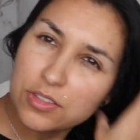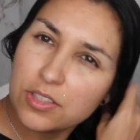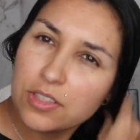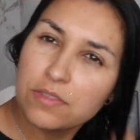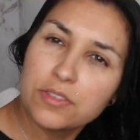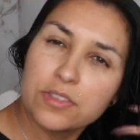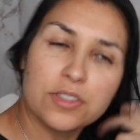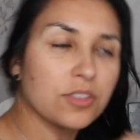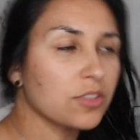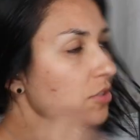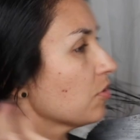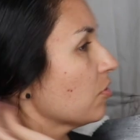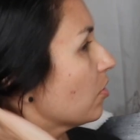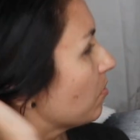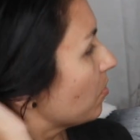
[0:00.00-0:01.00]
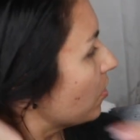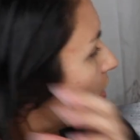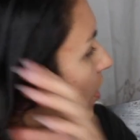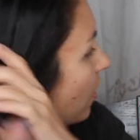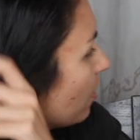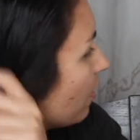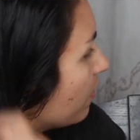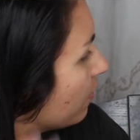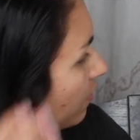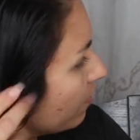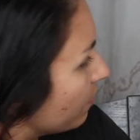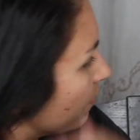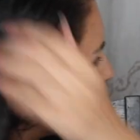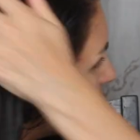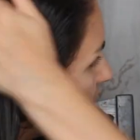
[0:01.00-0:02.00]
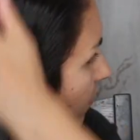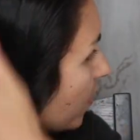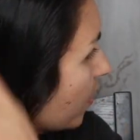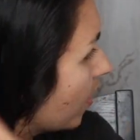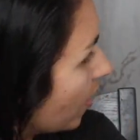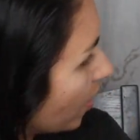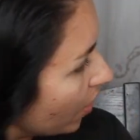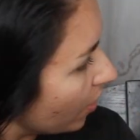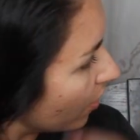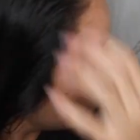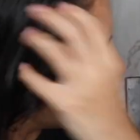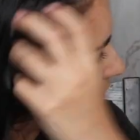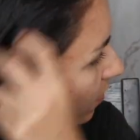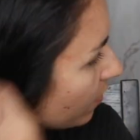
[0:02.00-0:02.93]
evenly distribute it in the hair.